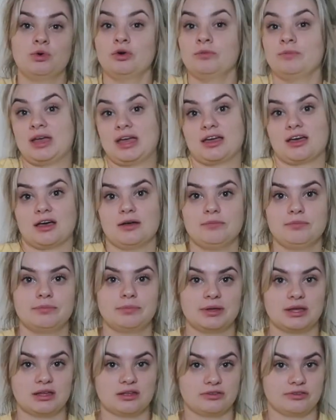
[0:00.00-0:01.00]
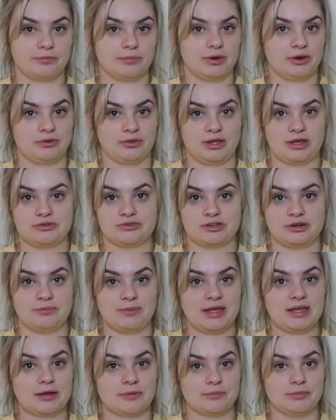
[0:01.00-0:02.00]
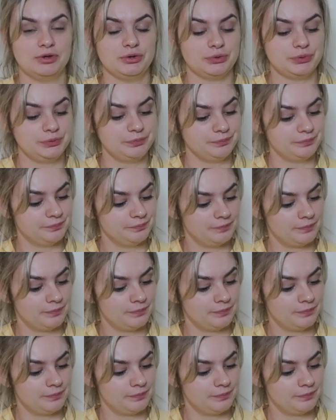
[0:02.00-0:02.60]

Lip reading: more makeup because apparently I was in a makeup mood.